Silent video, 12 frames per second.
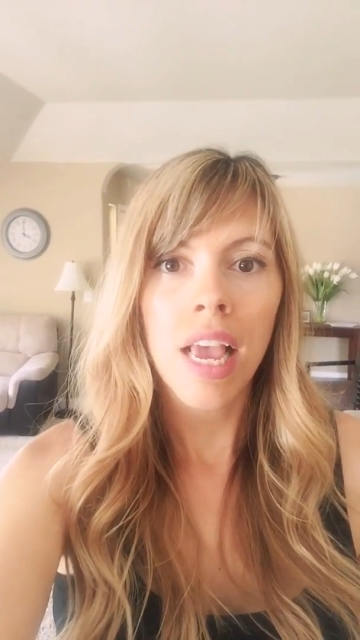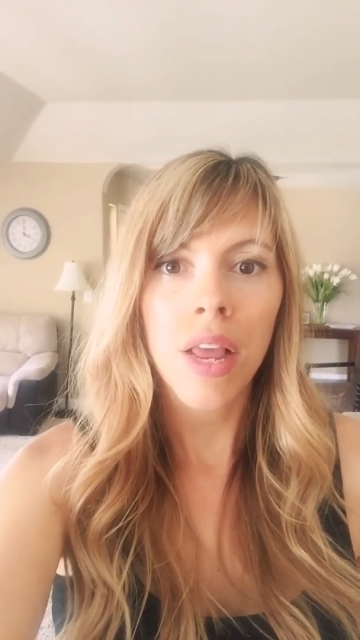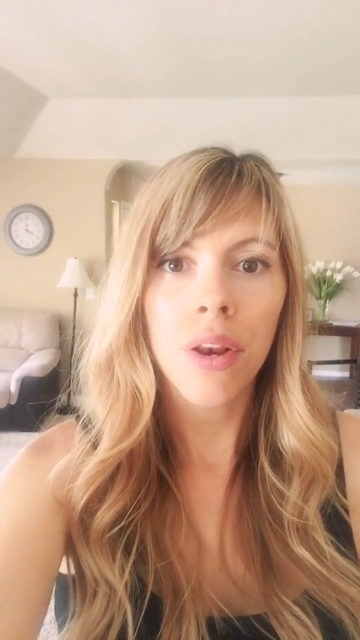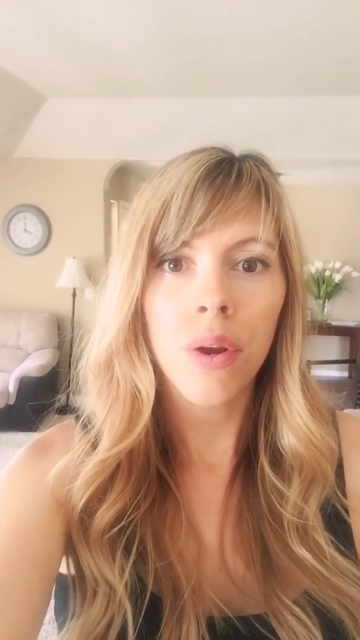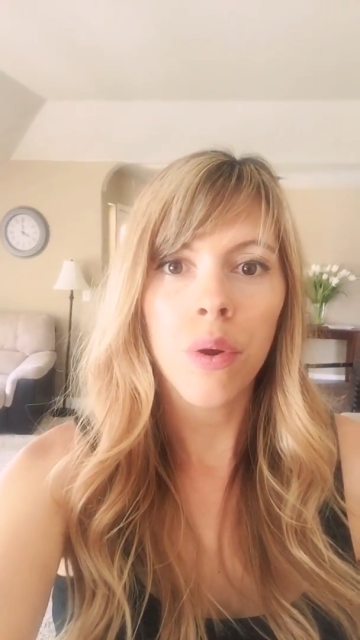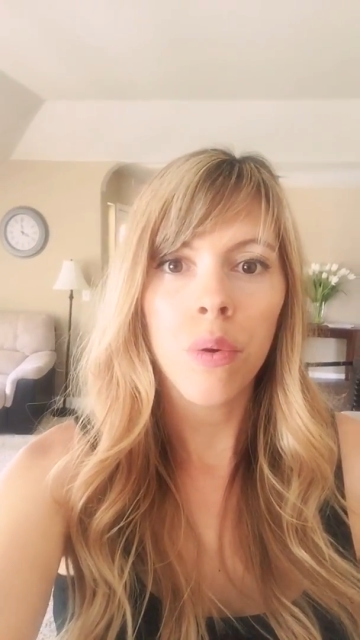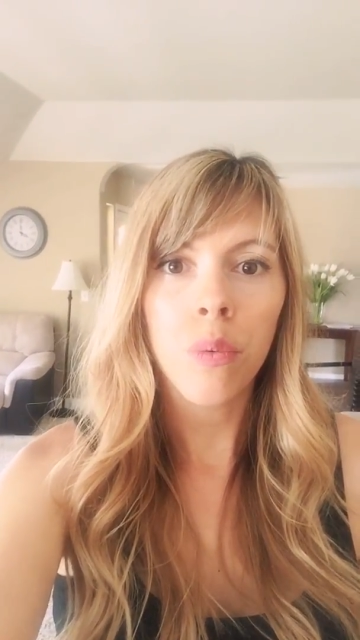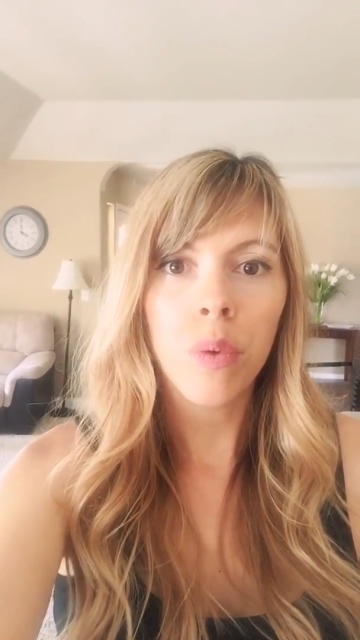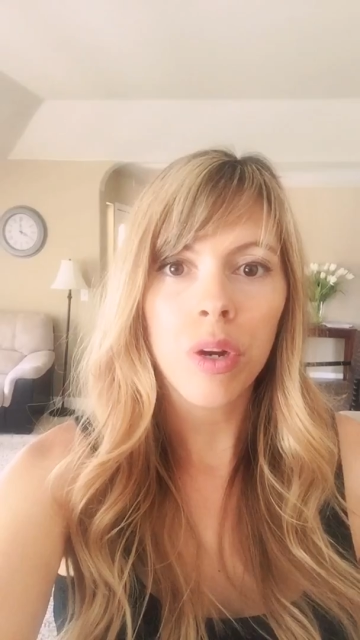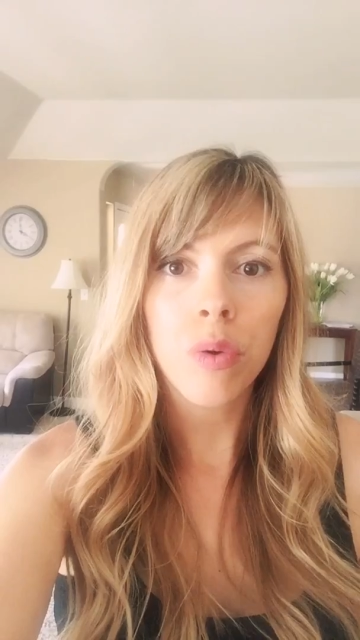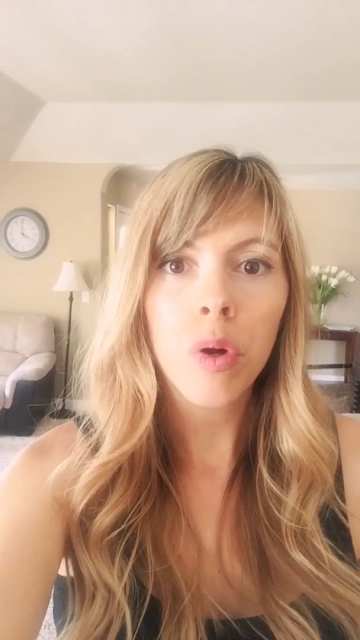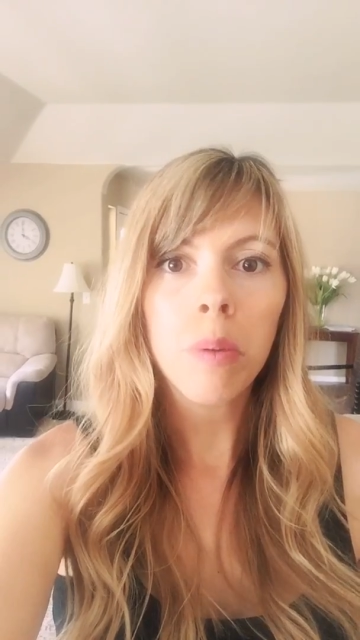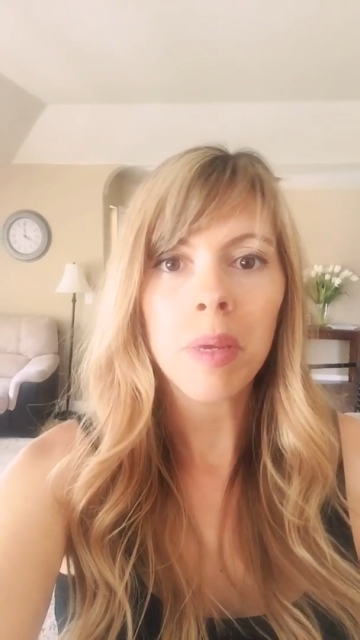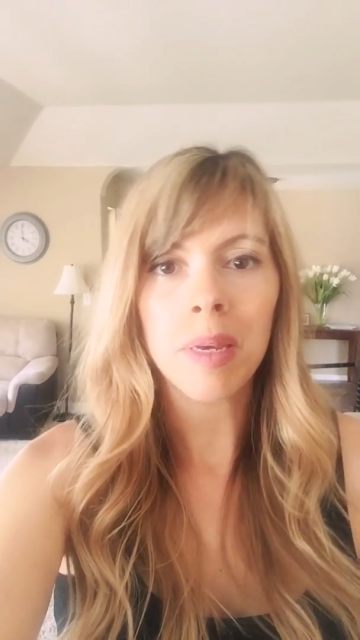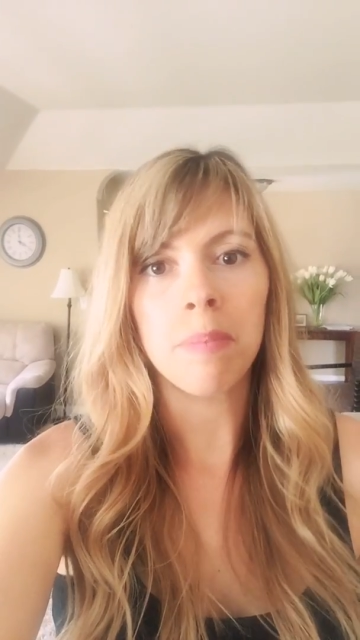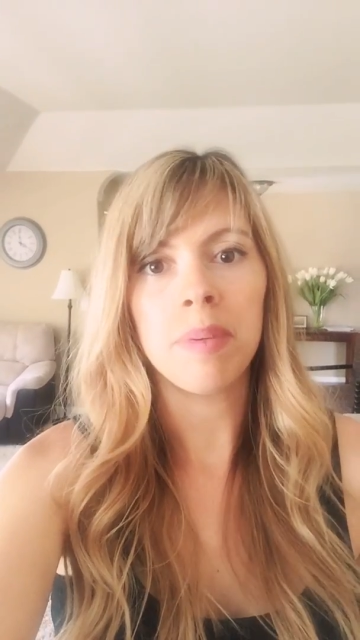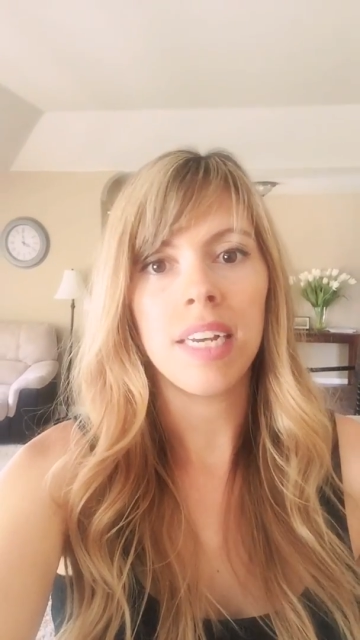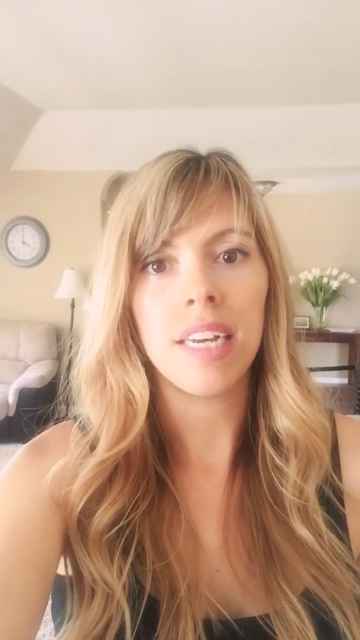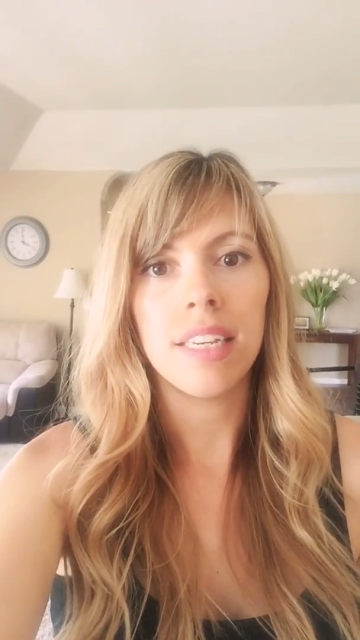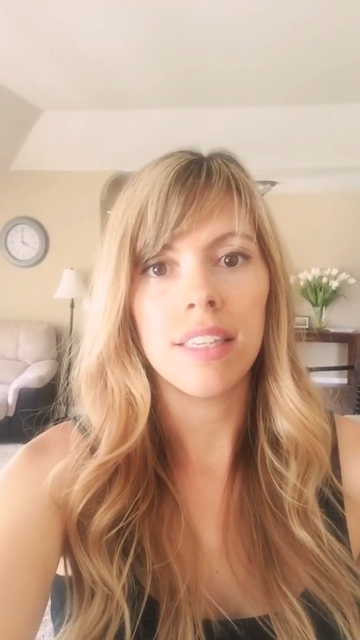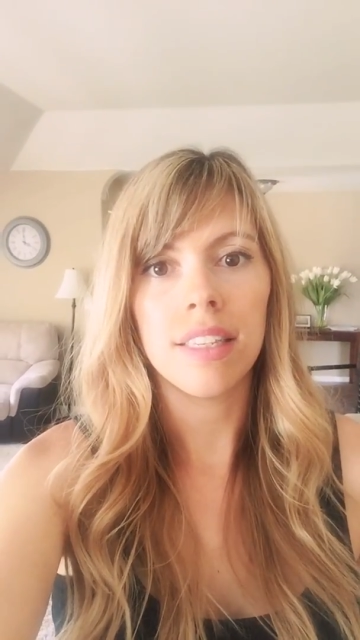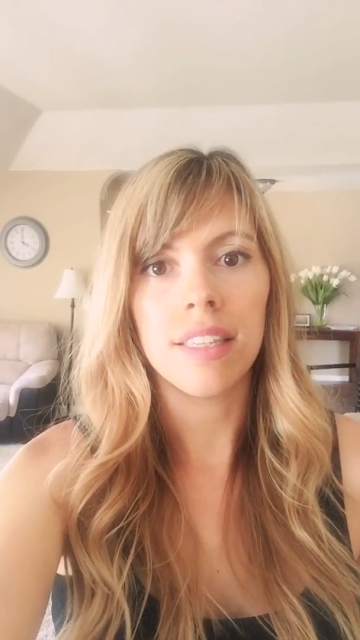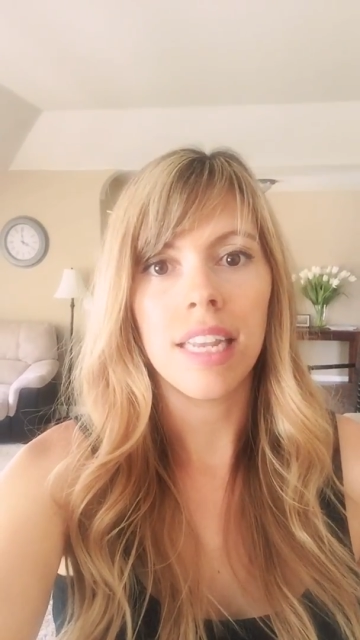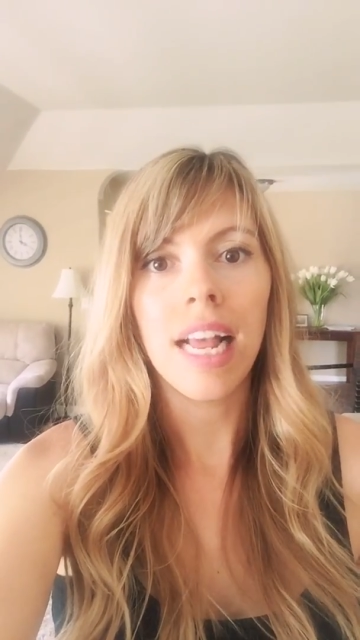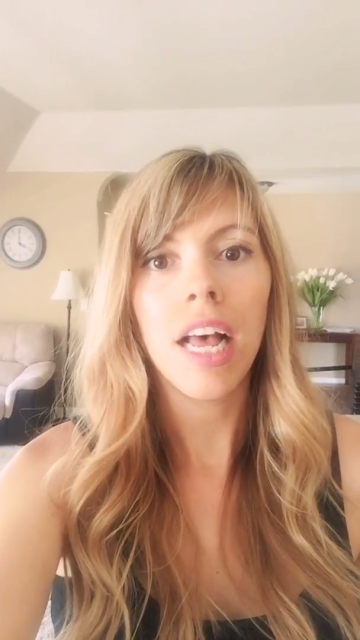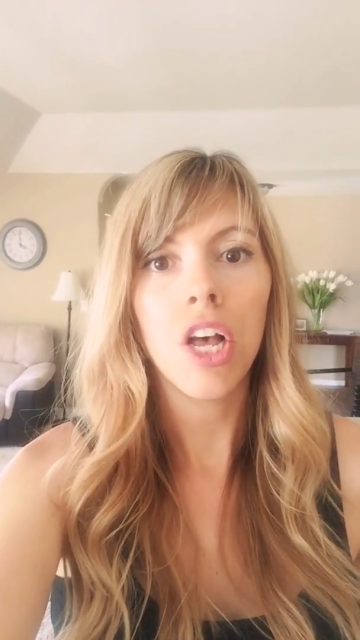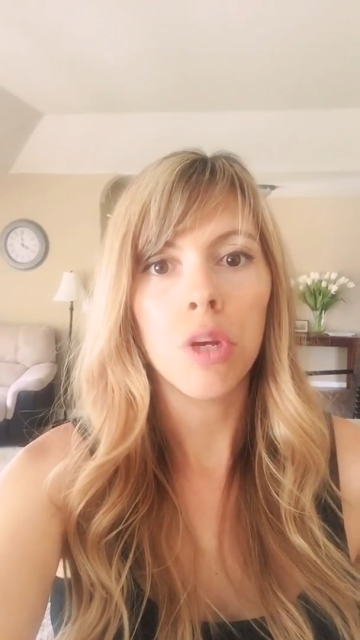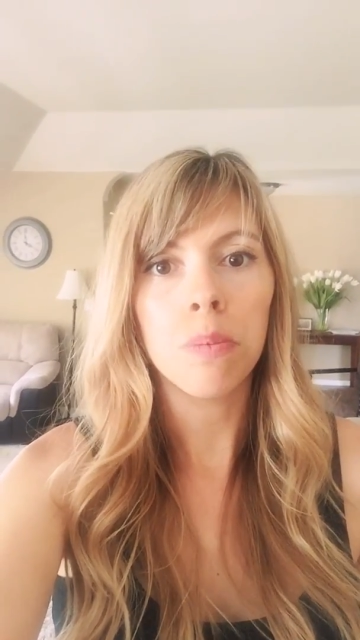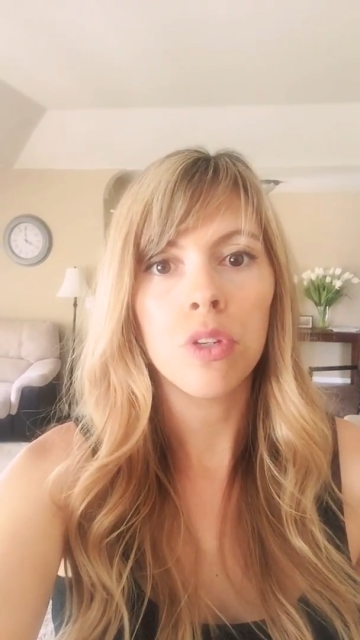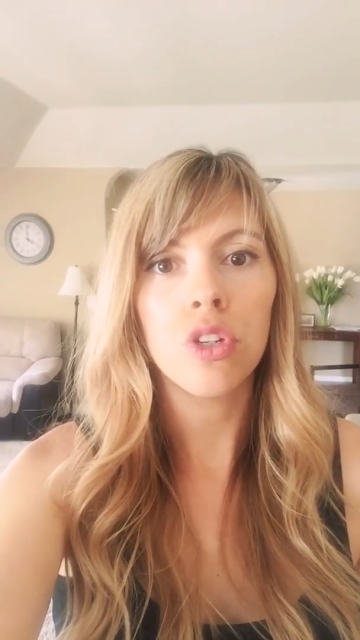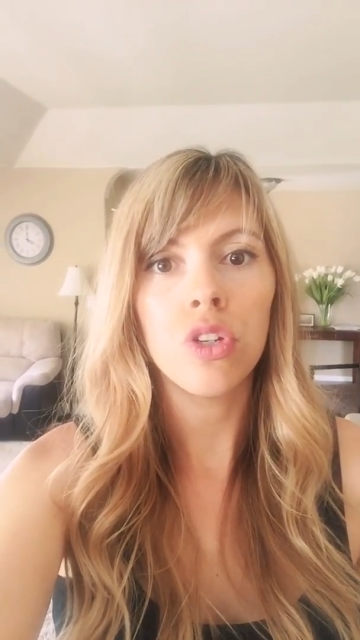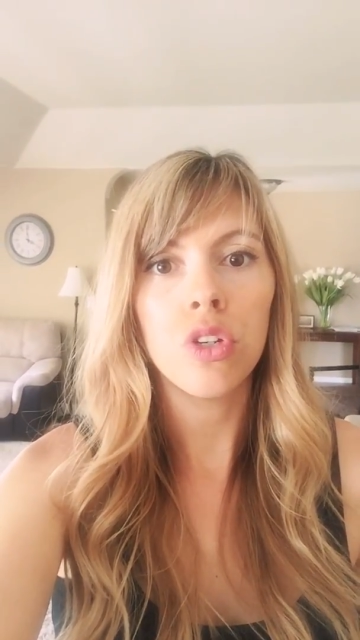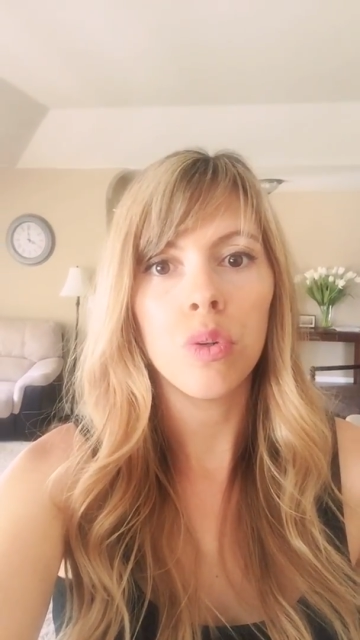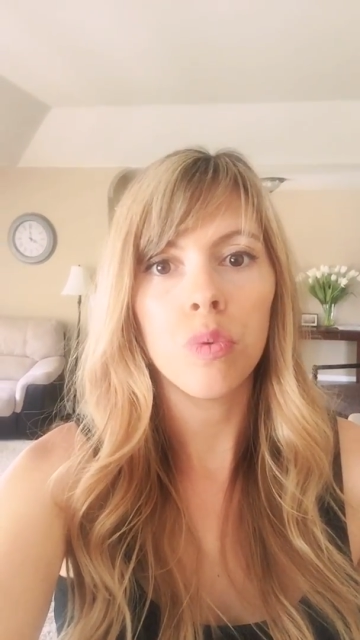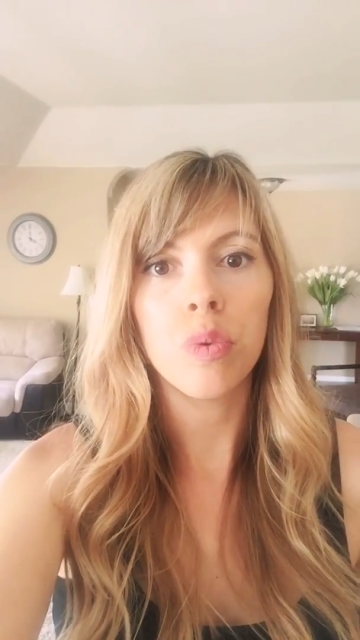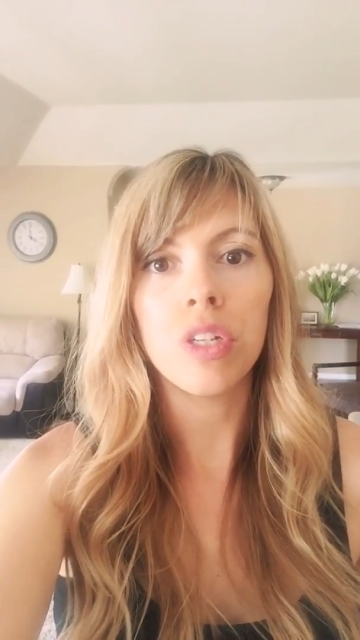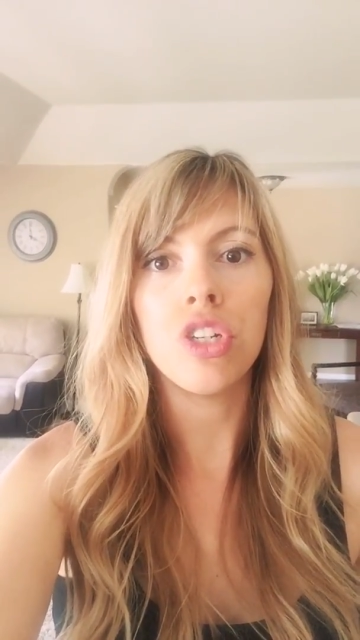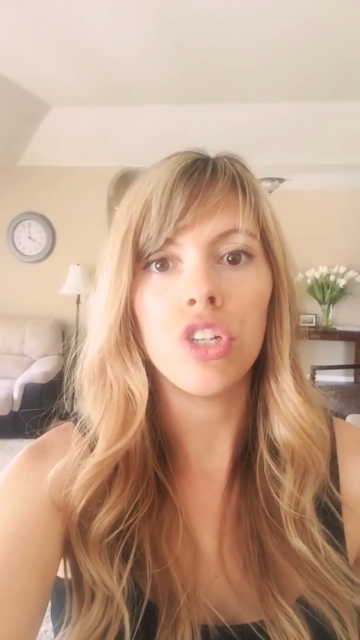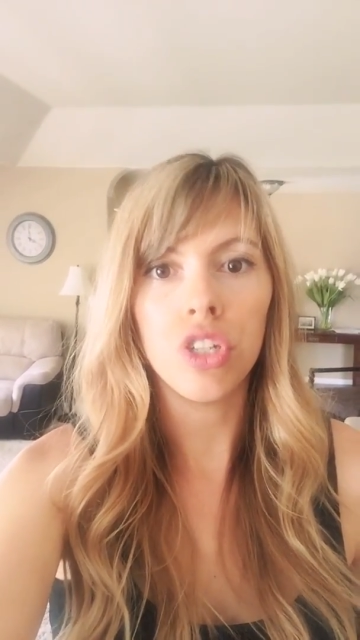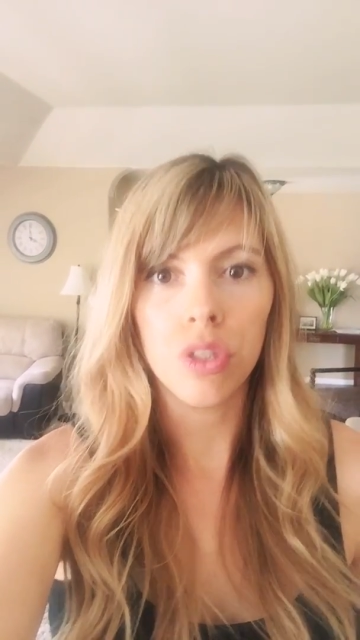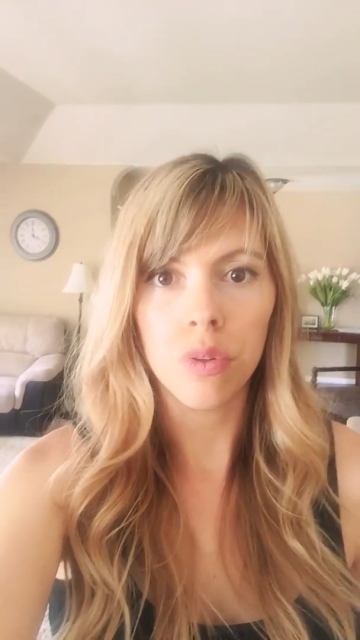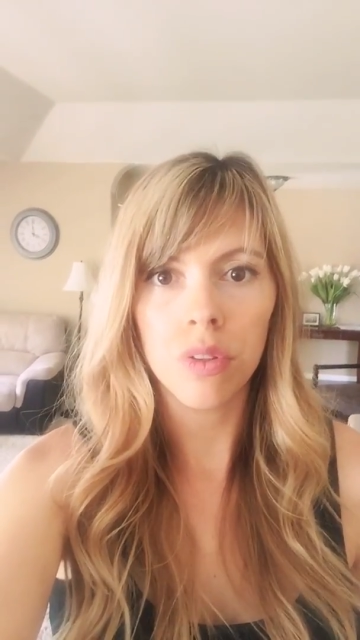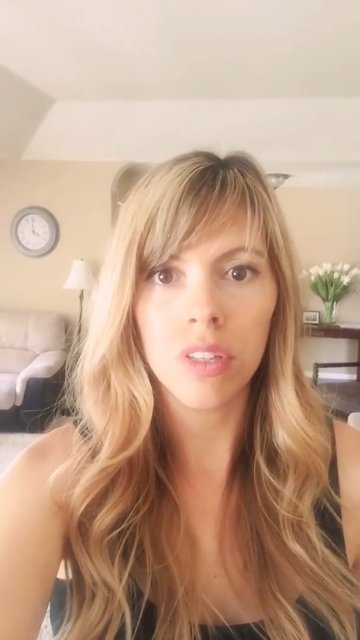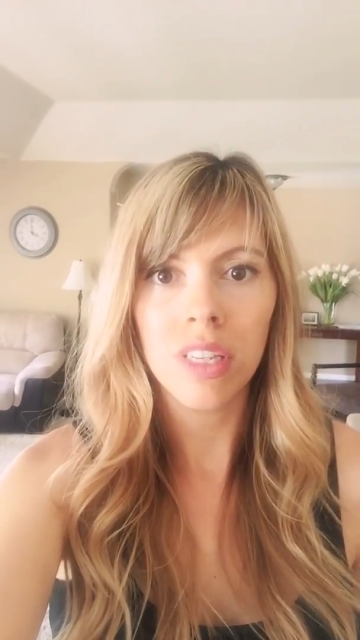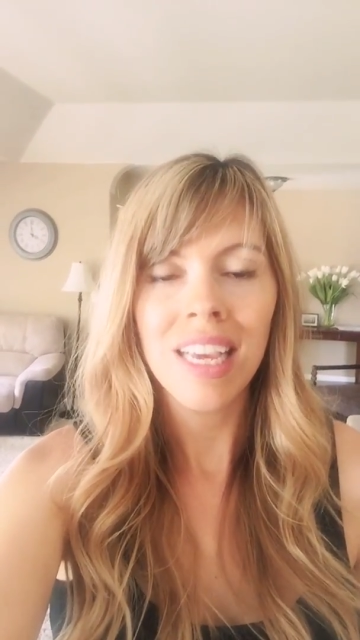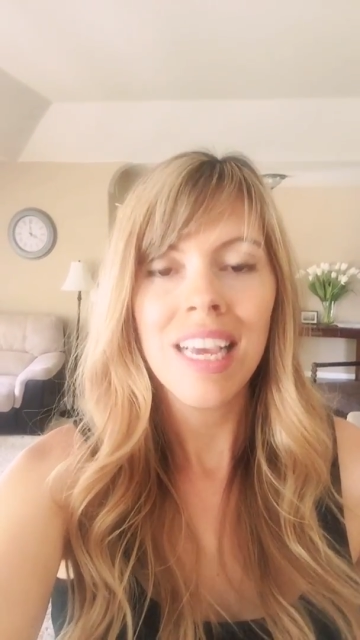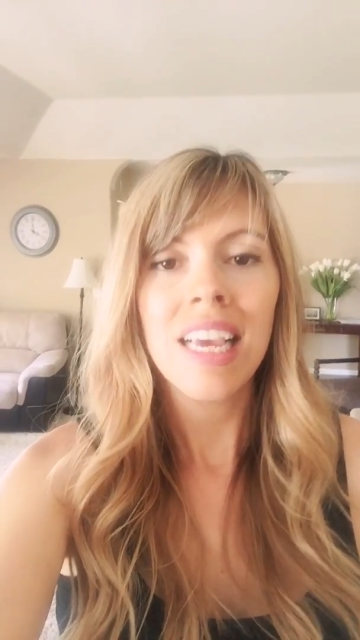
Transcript: And what chromium does is it helps to reduce